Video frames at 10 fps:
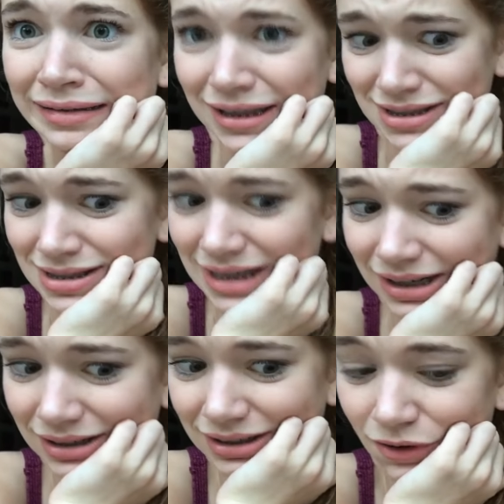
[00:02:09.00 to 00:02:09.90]
That's
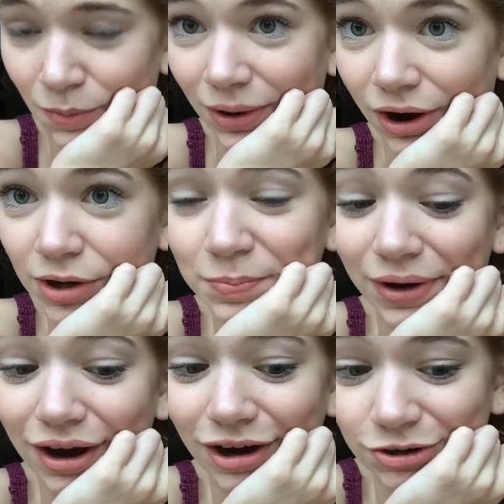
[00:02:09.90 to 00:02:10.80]
insane. Oh my god.
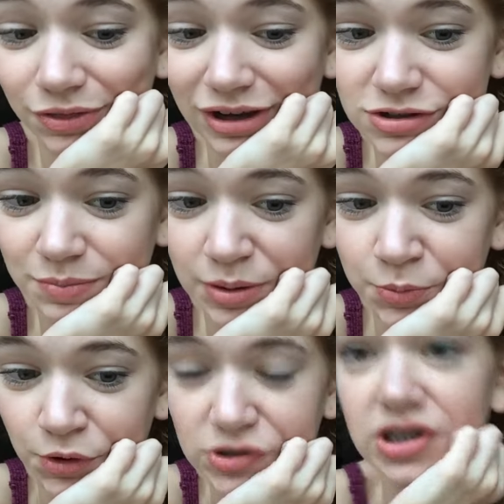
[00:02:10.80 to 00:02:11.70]
But a hundred thousand
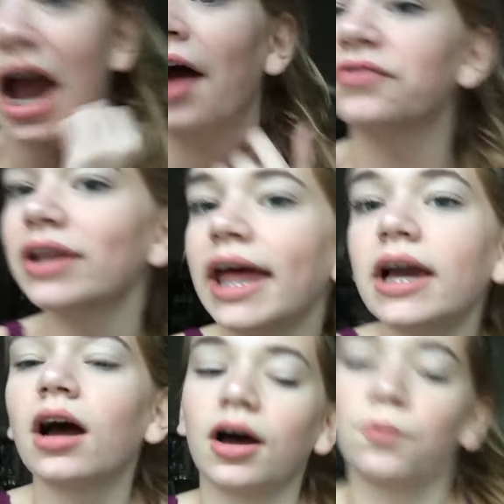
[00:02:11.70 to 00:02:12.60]
people. See, I feel
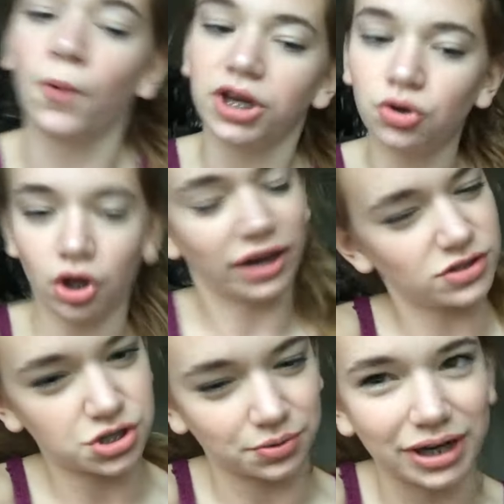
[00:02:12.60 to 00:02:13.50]
like when you look at
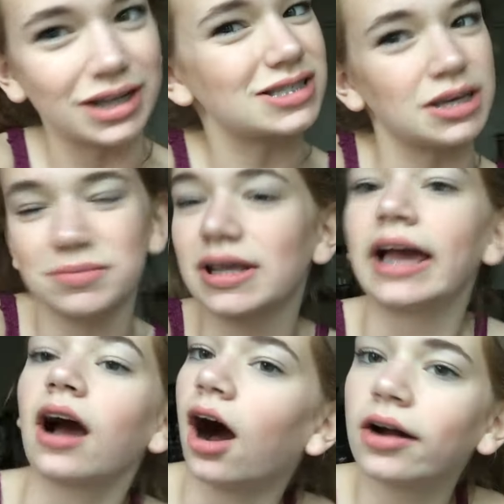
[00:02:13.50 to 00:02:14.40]
the screen, it seems
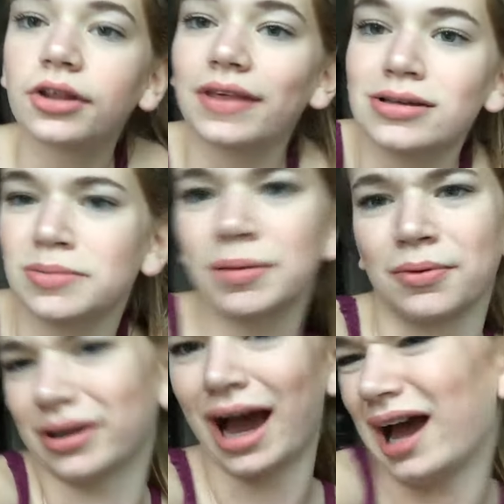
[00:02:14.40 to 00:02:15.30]
like one hundred thousand
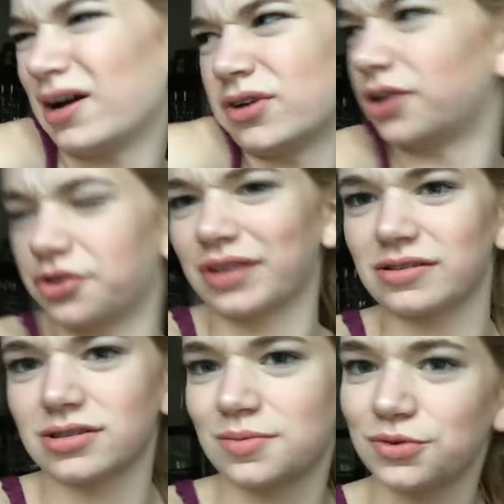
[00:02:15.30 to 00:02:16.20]
people. Yeah, I have one hundred
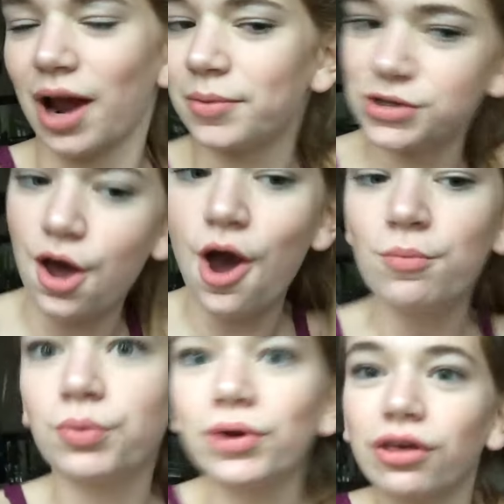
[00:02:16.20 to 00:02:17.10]
thousand subscribers,
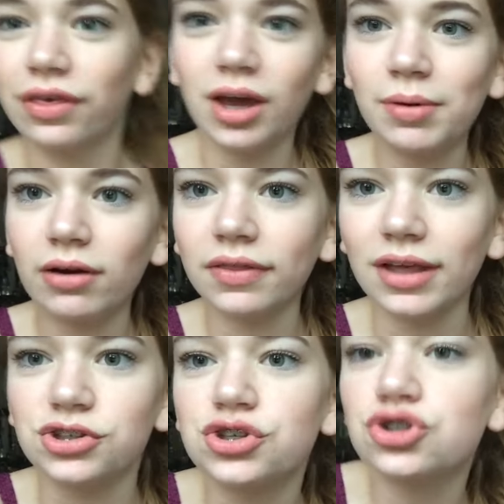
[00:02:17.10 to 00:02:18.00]
but when you think about it,
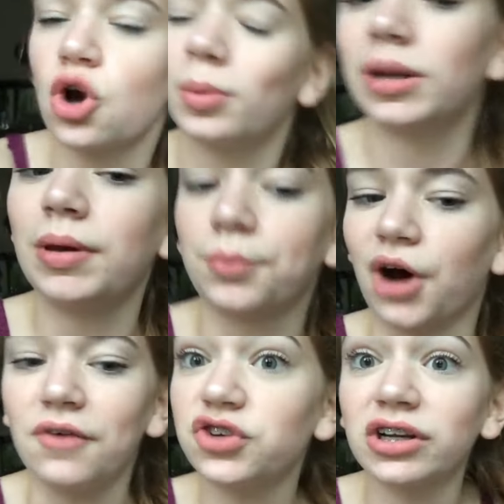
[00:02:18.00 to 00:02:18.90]
that's so many people.
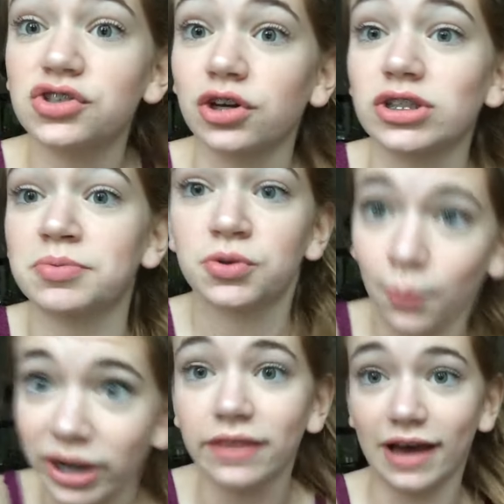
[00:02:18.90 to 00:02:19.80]
I've tried to search up
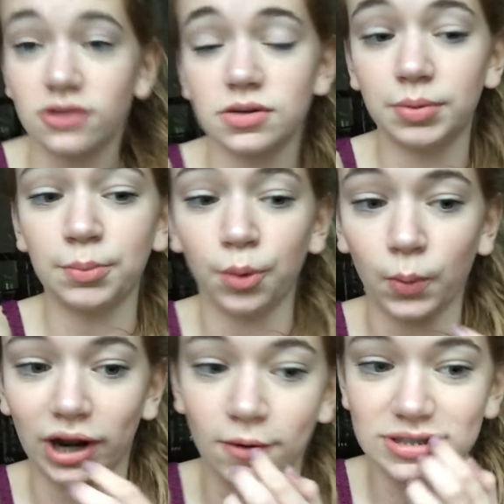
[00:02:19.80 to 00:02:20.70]
twenty thousand people
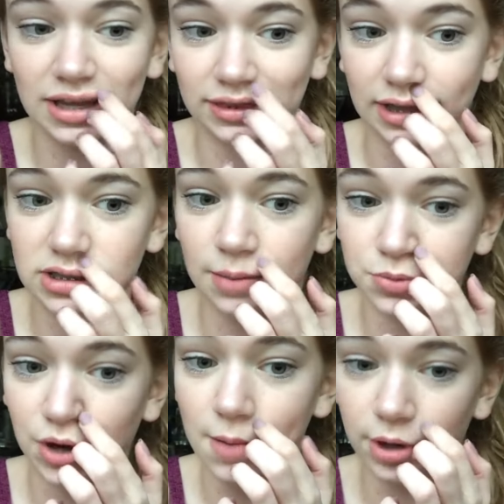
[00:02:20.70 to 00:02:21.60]
when I was at that
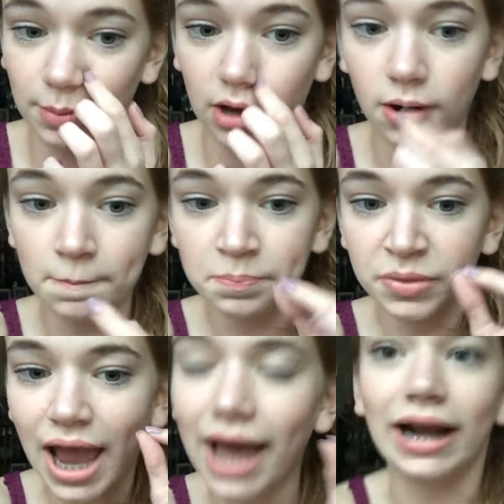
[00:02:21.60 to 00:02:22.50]
subscriber amount,
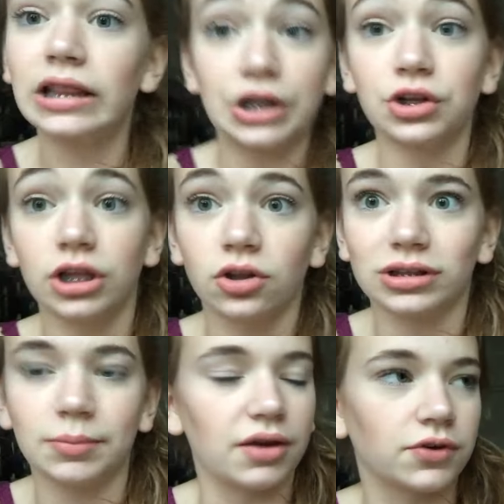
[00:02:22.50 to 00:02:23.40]
and I literally
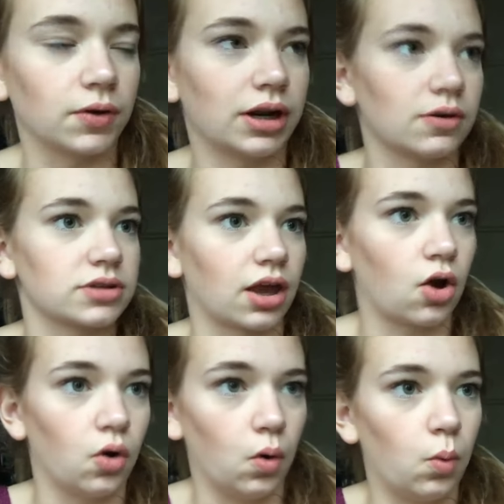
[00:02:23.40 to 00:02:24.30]
looked at my phone and I was like,
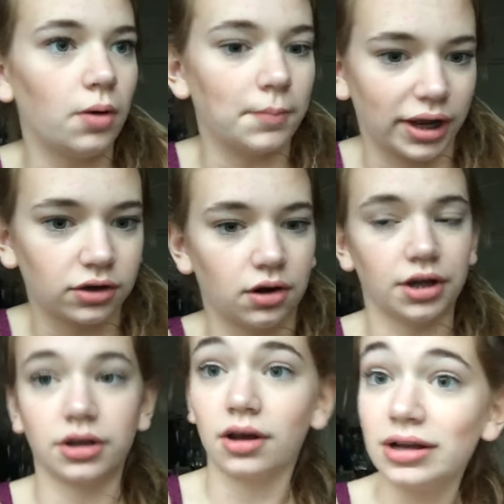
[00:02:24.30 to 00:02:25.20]
oh my
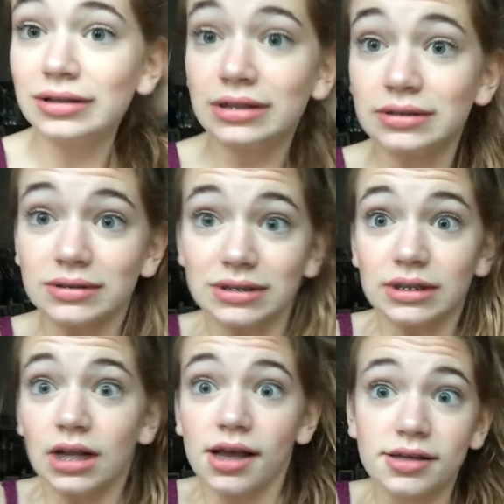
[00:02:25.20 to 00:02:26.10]
god.
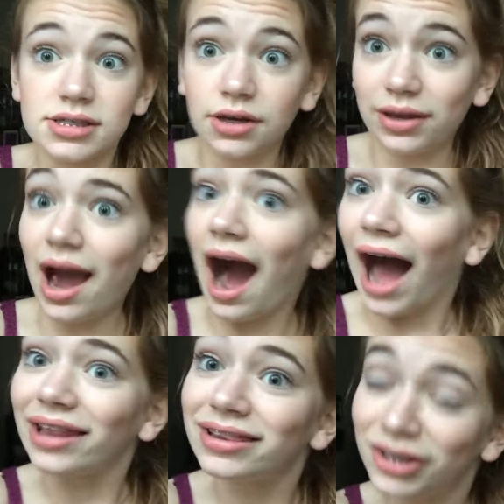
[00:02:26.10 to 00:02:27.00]
So yeah,
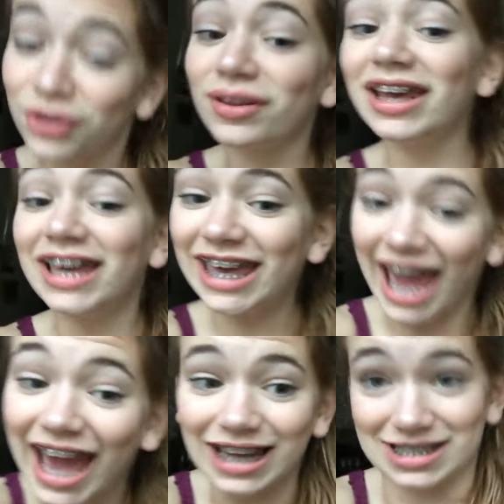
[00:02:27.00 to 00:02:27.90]
I literally
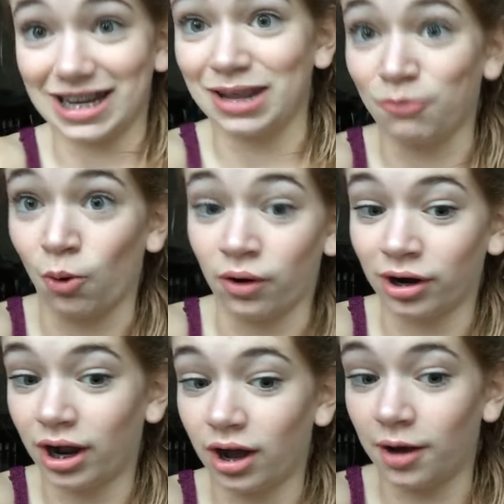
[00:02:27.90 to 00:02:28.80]
can't
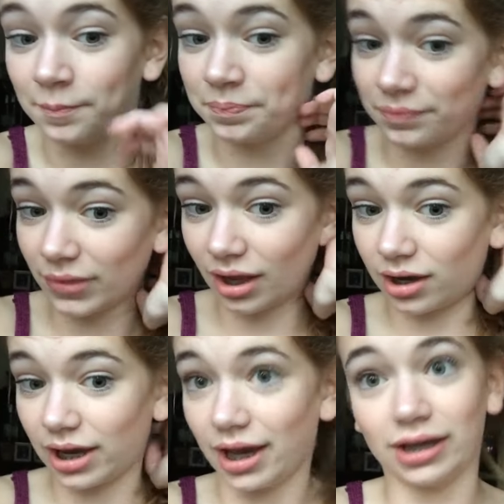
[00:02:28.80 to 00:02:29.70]
anymore. Um,
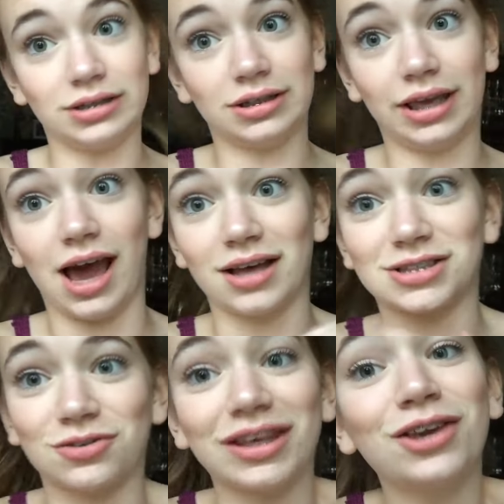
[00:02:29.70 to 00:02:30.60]
and yeah,
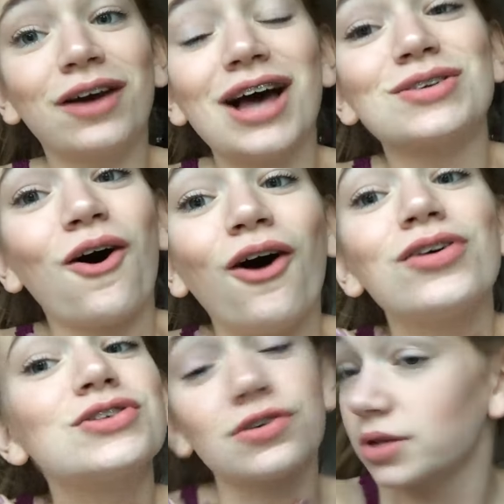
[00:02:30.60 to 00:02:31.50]
so thank you guys
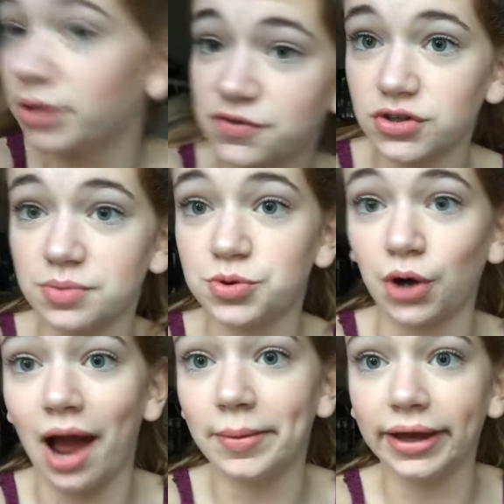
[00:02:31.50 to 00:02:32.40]
all so, so much for
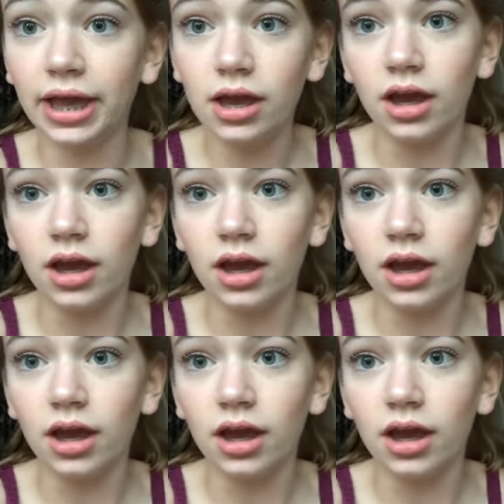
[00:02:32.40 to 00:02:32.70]
subscribing.